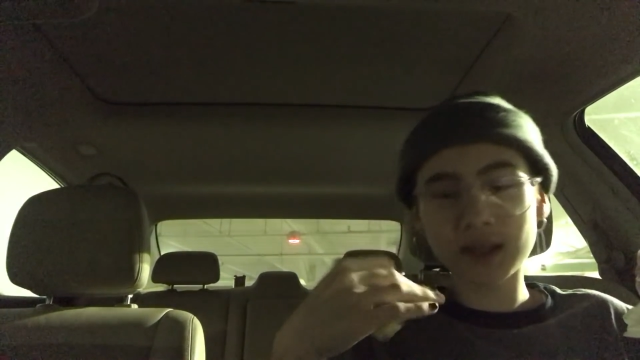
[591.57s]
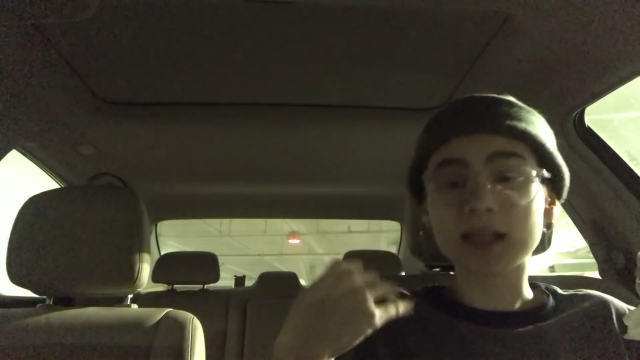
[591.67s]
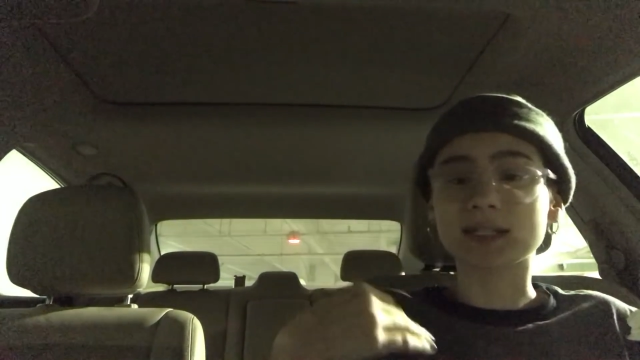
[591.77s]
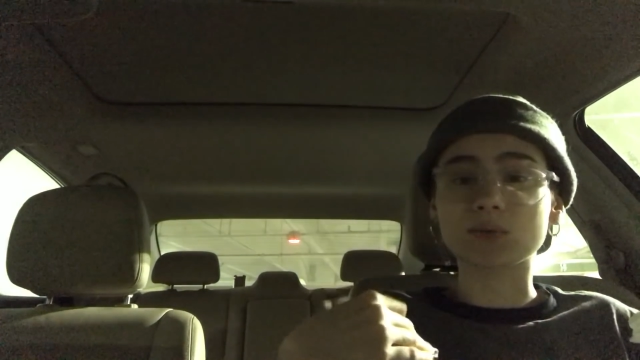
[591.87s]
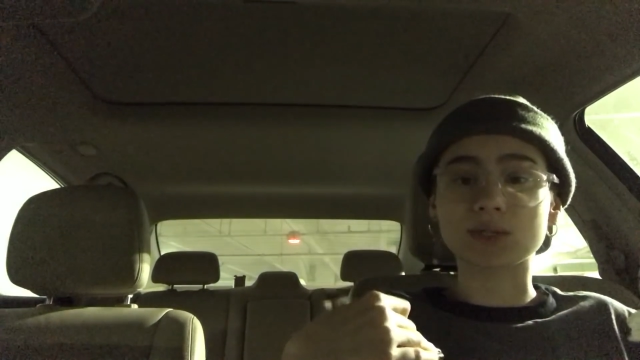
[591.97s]

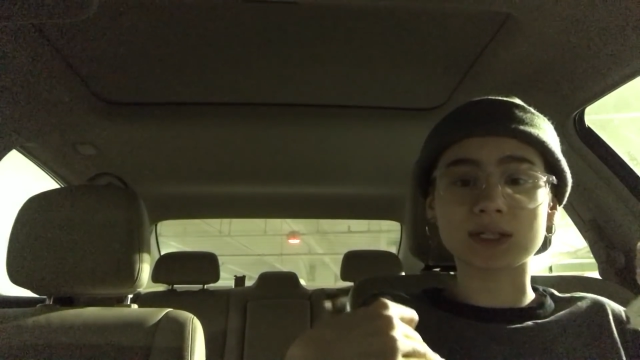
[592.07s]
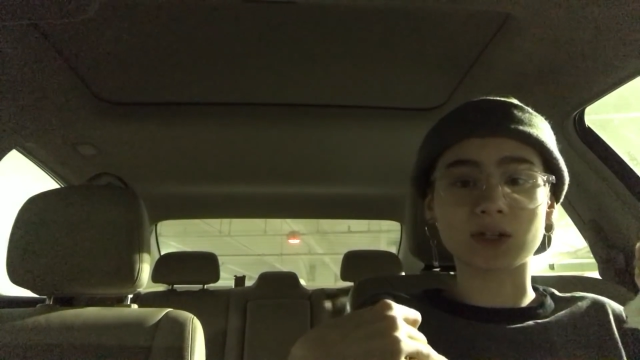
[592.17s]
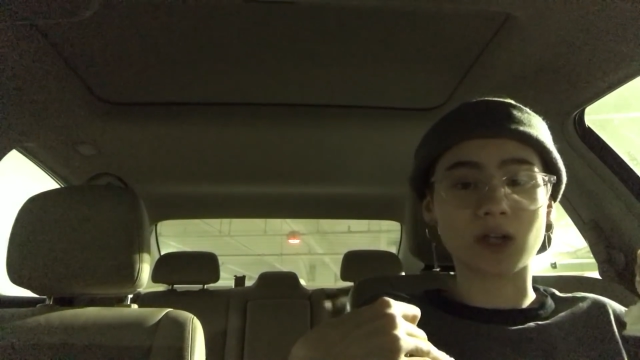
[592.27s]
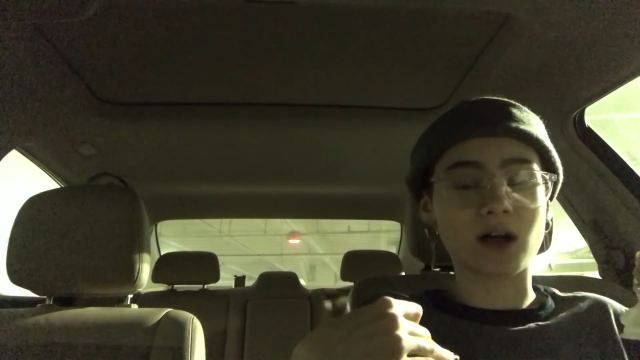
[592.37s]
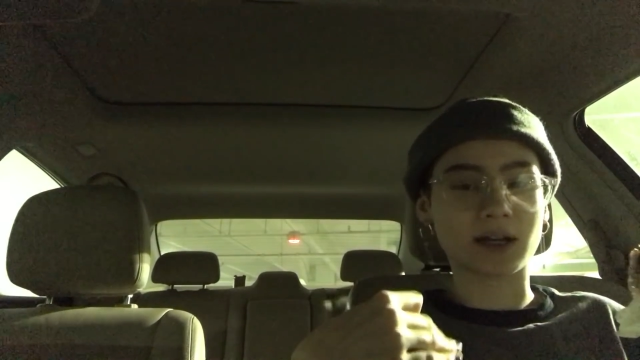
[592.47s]
because it was
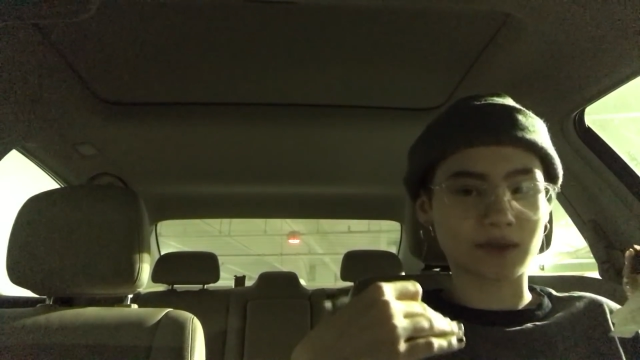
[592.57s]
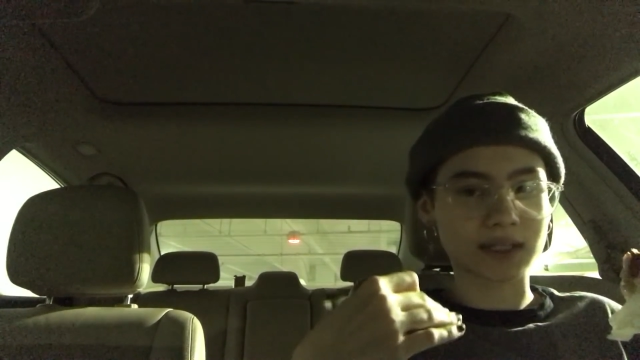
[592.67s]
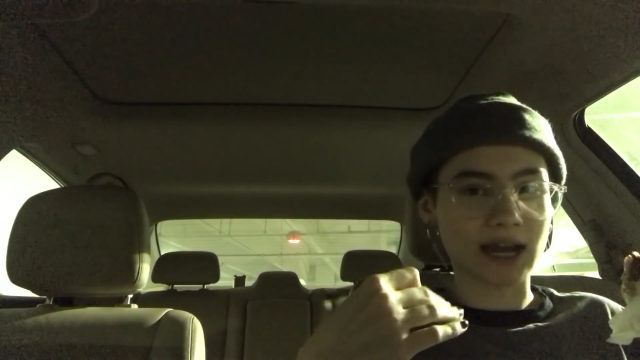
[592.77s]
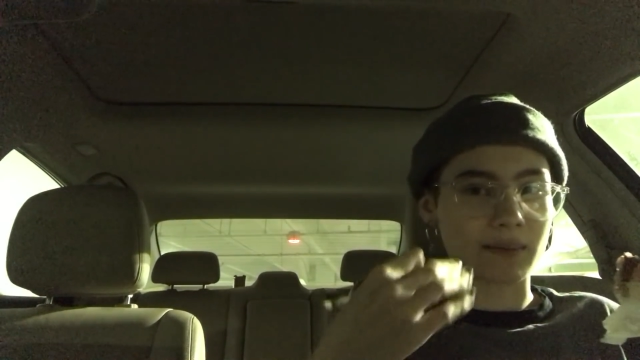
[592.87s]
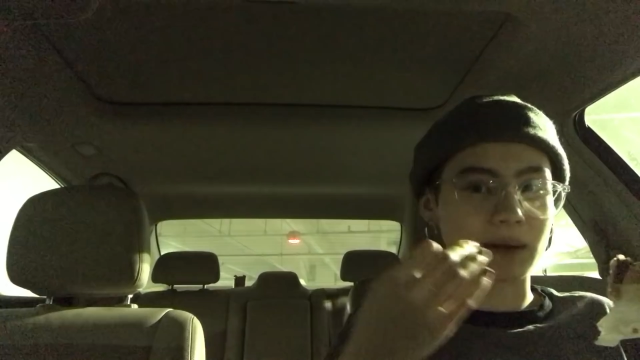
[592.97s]
still long at
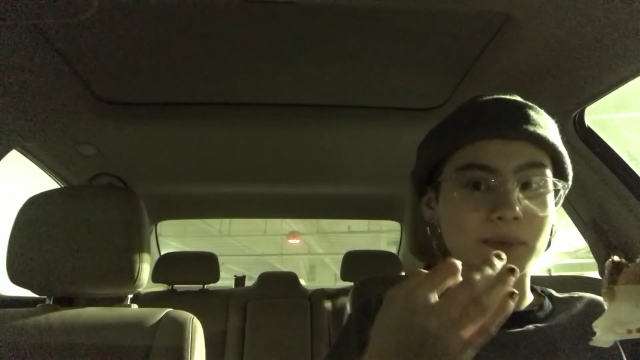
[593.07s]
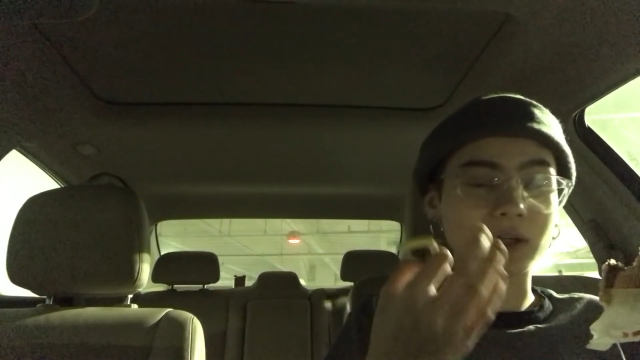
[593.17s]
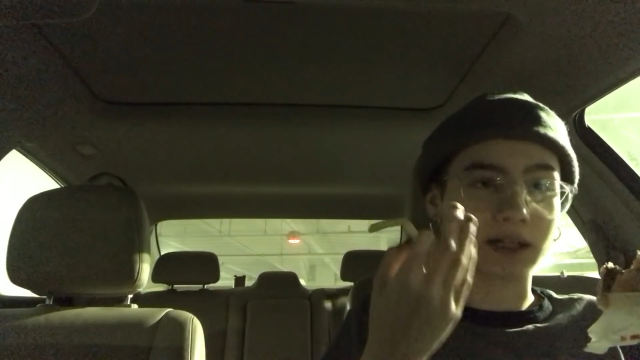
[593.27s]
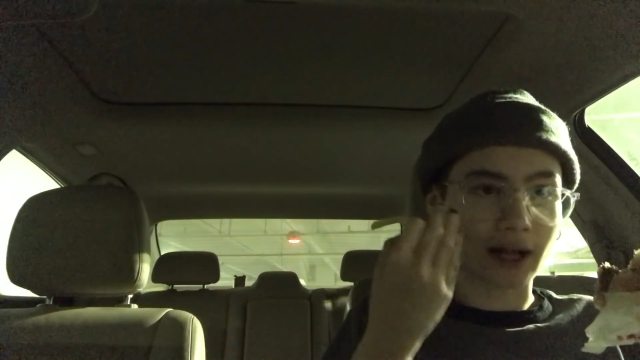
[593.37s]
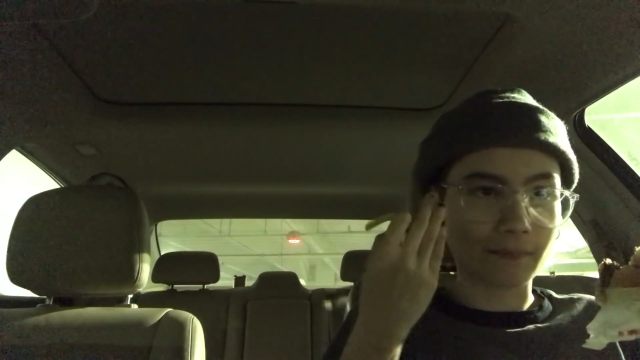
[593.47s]
the time. I
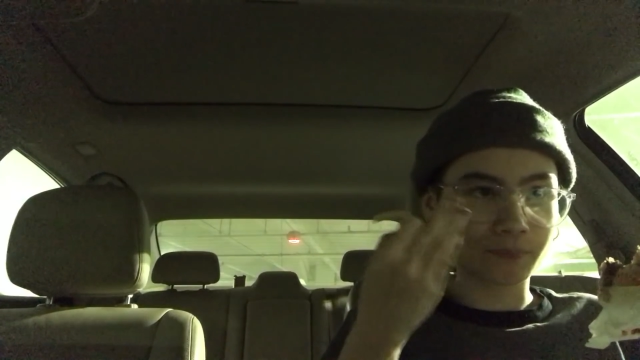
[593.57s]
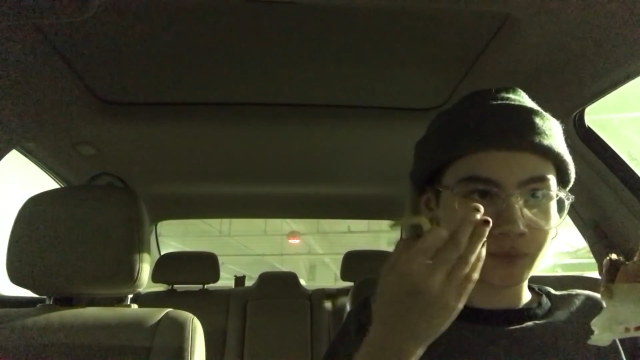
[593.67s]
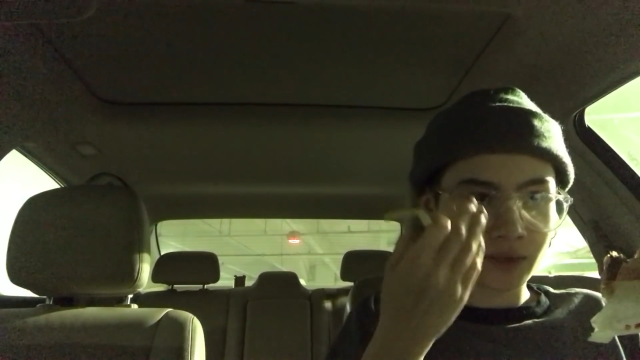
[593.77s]
put it up